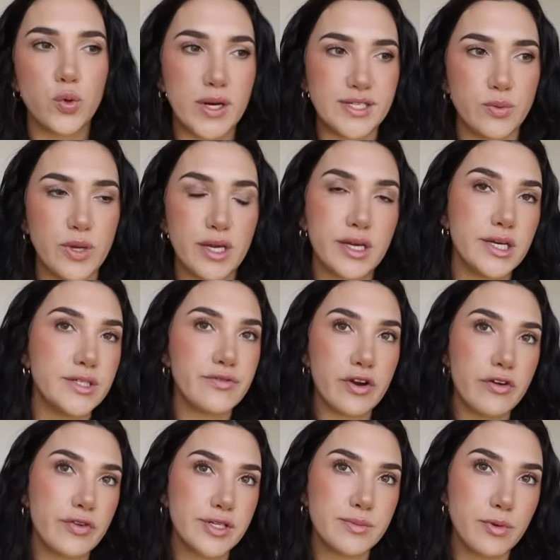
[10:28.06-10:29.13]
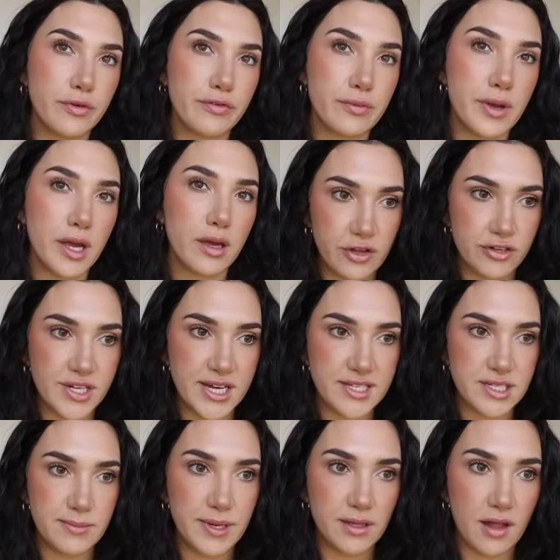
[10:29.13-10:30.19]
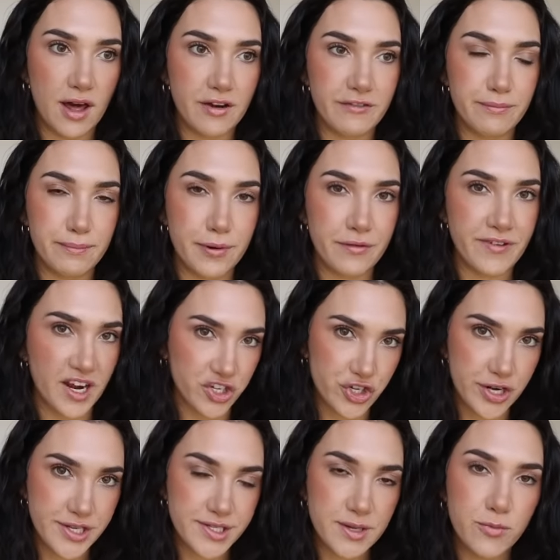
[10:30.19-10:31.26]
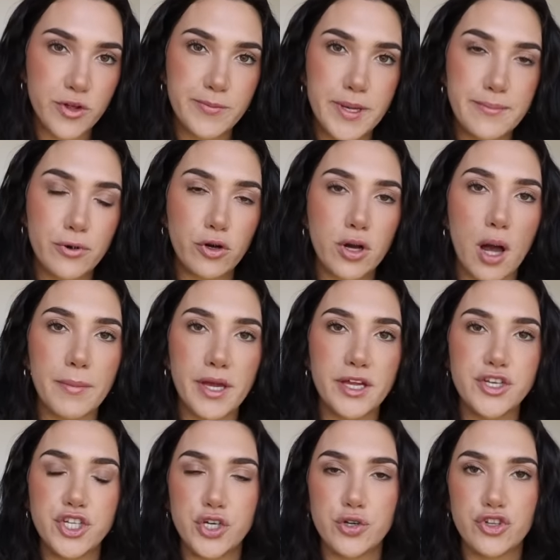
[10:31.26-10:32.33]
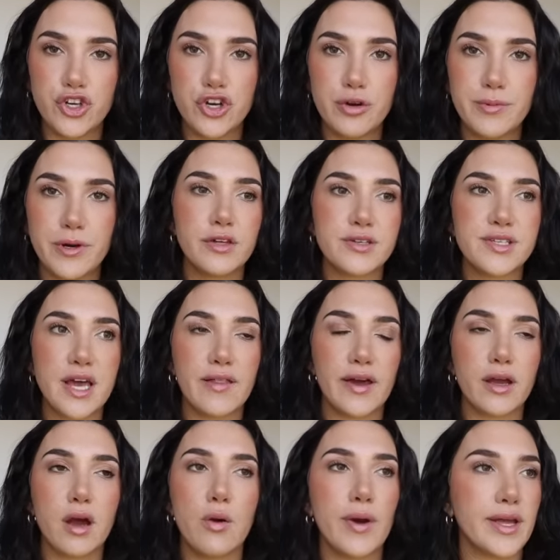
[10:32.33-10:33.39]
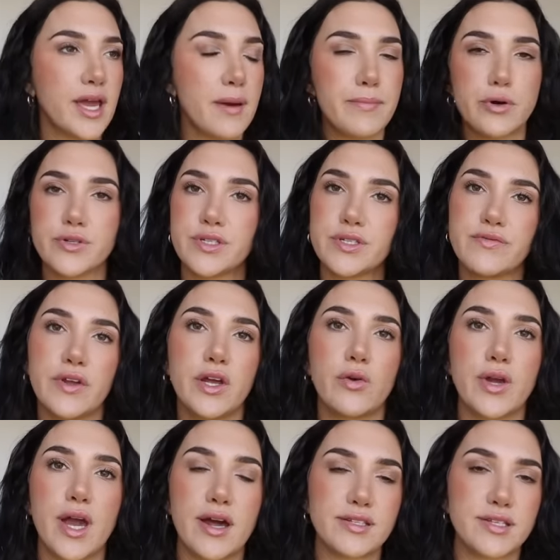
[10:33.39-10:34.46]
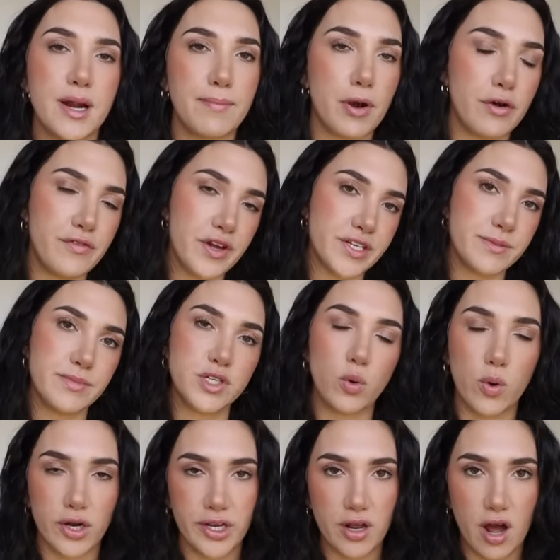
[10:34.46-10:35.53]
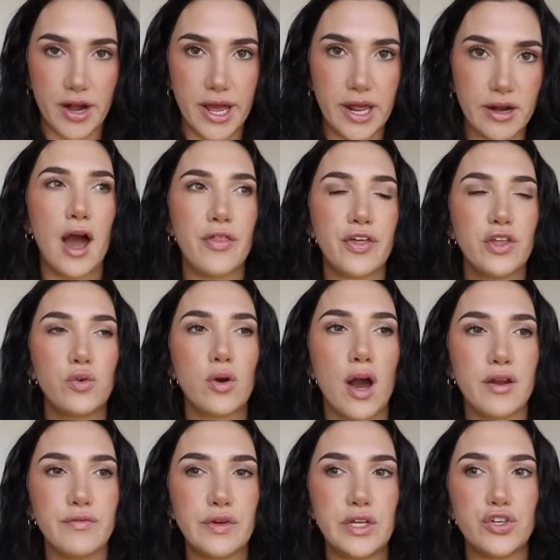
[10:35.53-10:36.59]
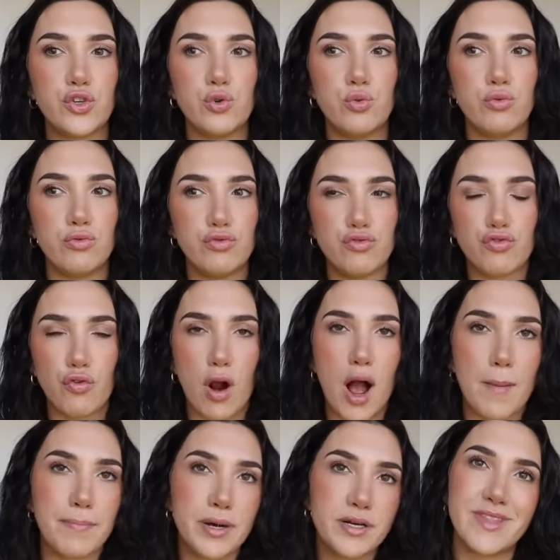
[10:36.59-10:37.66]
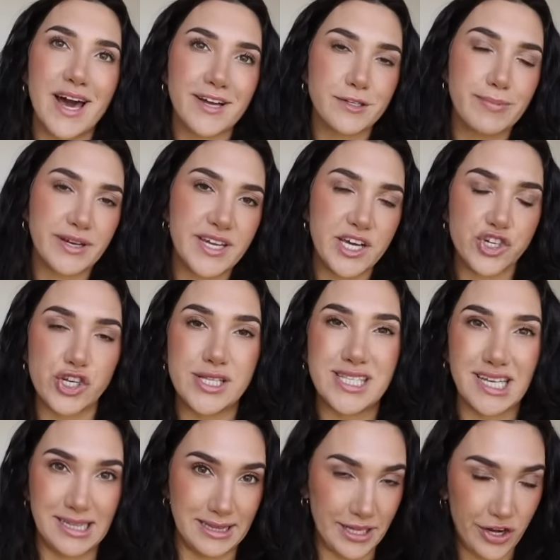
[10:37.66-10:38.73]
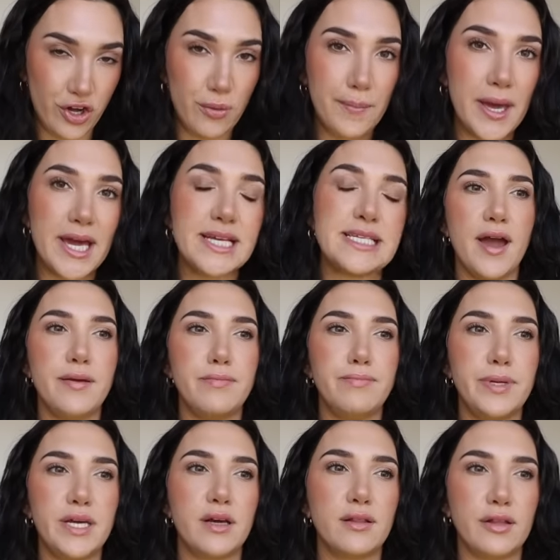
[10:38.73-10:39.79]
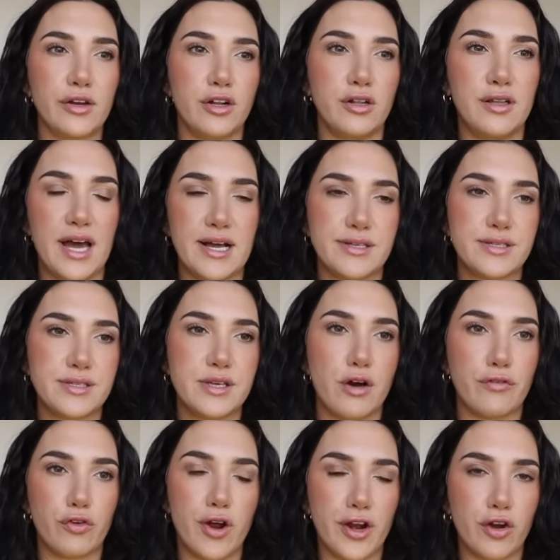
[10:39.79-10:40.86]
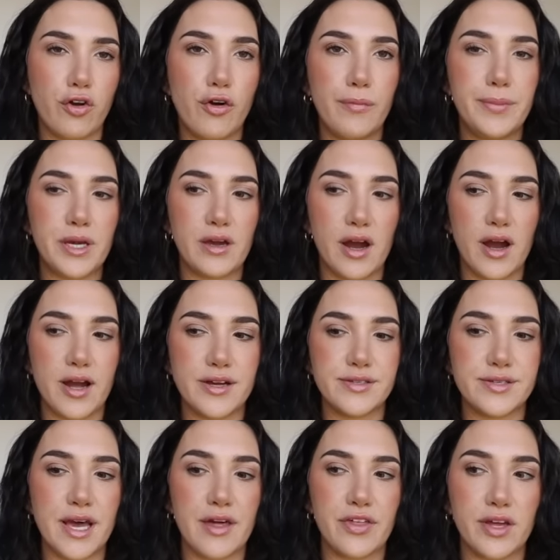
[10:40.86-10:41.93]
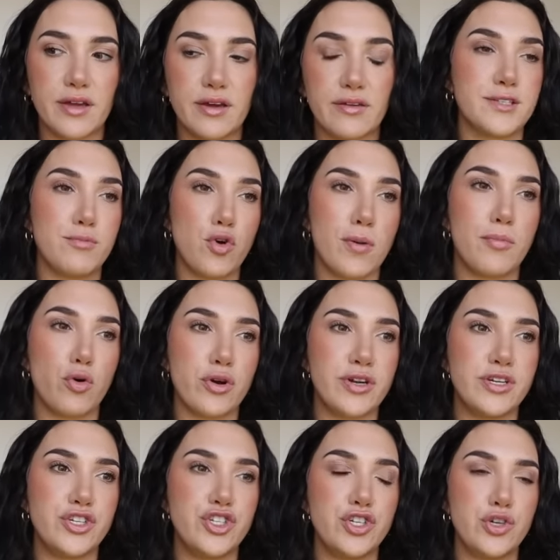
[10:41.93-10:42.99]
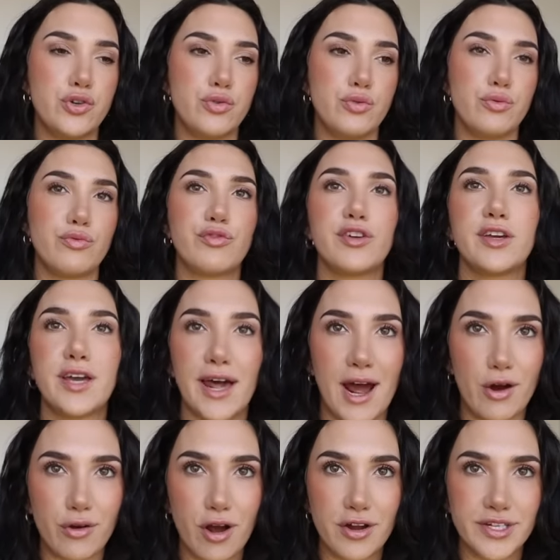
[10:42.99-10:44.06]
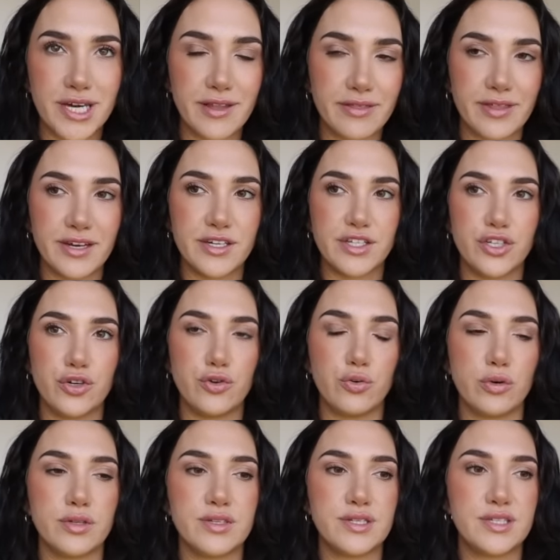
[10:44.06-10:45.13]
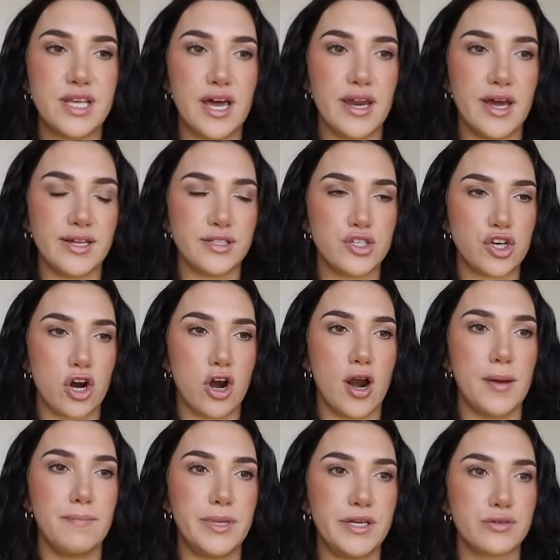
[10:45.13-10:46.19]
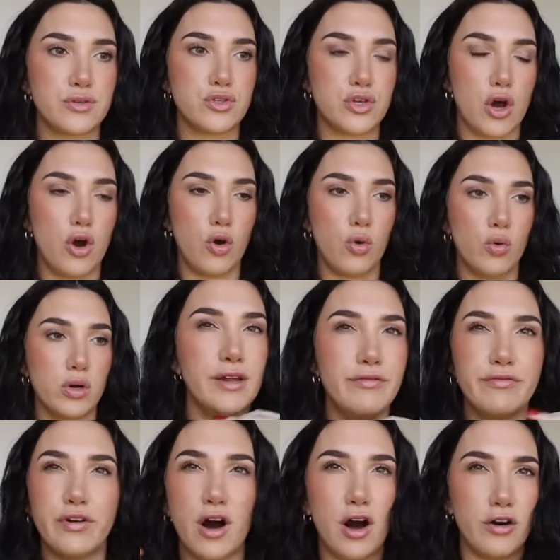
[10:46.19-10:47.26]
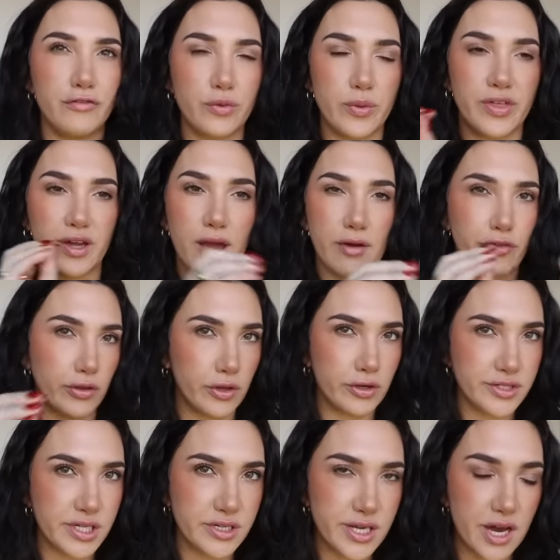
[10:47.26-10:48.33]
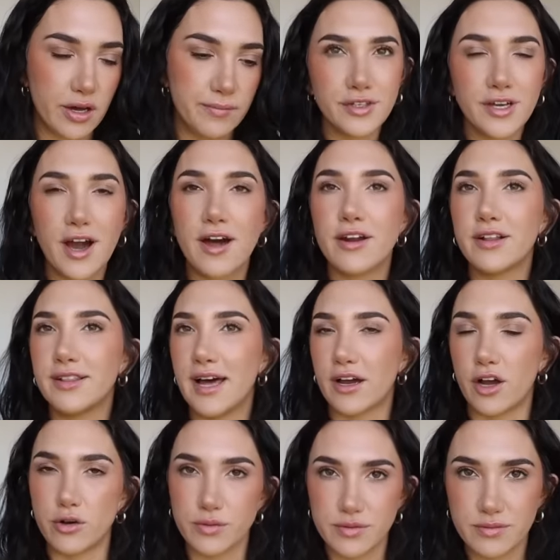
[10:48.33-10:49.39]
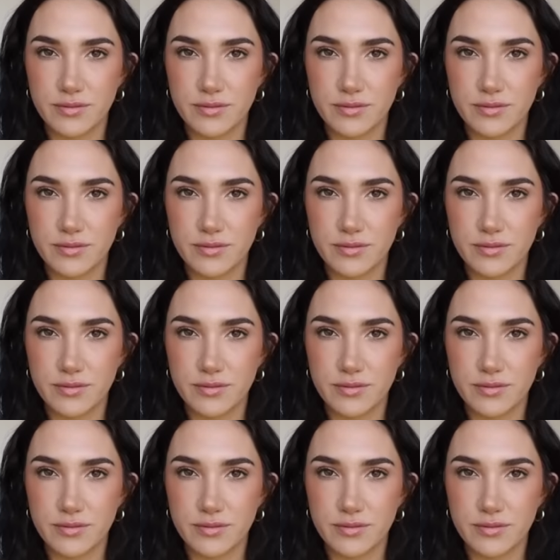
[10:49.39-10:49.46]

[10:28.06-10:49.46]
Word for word: Twice a week is very reasonable for me. There tends to be a lot of perfectionism with people coming into YouTube. They'll say like, oh, I can't post this video yet. It's not perfect. I'm still working on it. I think you kind of need to drop the expectations a little bit and be a little less self-critical because I think it's more important to get out content than to sit and stir and be so involved with like every little detail. You gotta let go